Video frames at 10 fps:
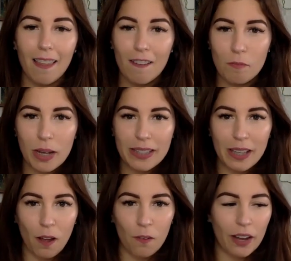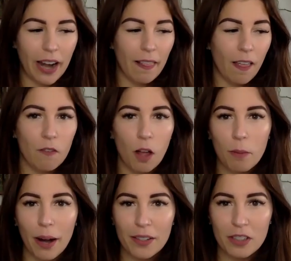love myself and I love
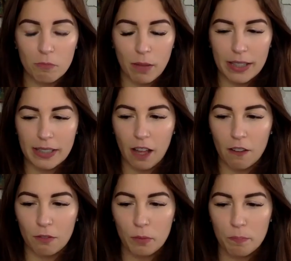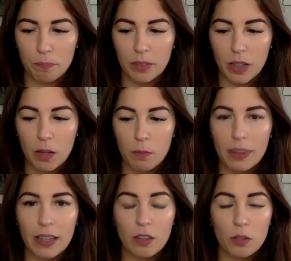all parts of myself.
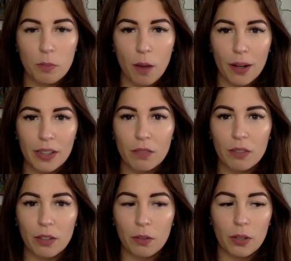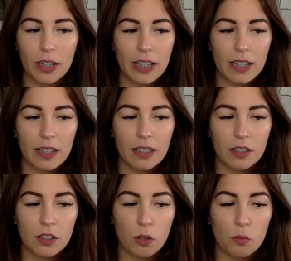But then those parts of you
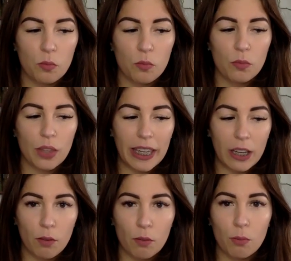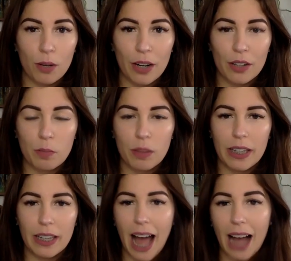don't, they hear the words, but
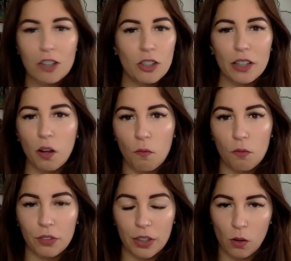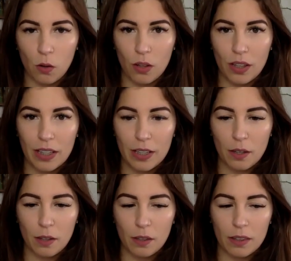they actually don't feel
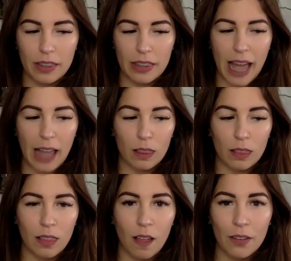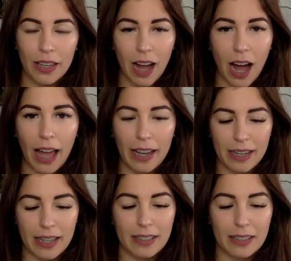that loving
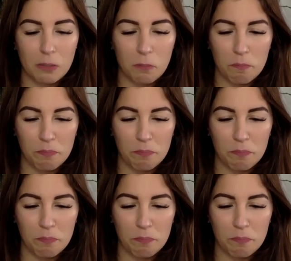kindness